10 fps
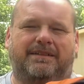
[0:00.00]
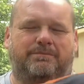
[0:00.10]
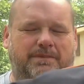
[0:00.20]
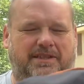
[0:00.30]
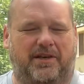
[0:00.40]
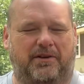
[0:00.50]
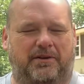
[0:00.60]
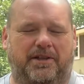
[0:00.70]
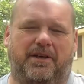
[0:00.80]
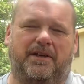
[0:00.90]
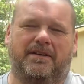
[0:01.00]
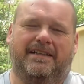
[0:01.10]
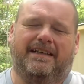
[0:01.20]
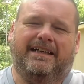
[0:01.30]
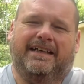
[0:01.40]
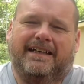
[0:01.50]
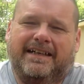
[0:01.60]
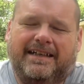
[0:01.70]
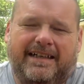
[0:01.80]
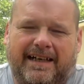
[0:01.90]
material here
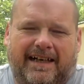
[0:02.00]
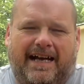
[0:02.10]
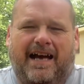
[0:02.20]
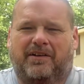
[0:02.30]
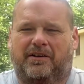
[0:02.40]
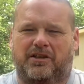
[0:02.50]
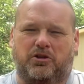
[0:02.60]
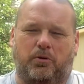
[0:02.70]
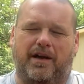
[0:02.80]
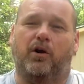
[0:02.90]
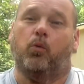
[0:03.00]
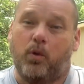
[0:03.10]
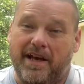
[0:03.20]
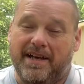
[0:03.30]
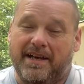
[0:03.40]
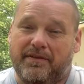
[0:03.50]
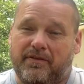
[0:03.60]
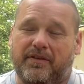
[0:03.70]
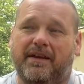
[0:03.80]
uh, out on a trail with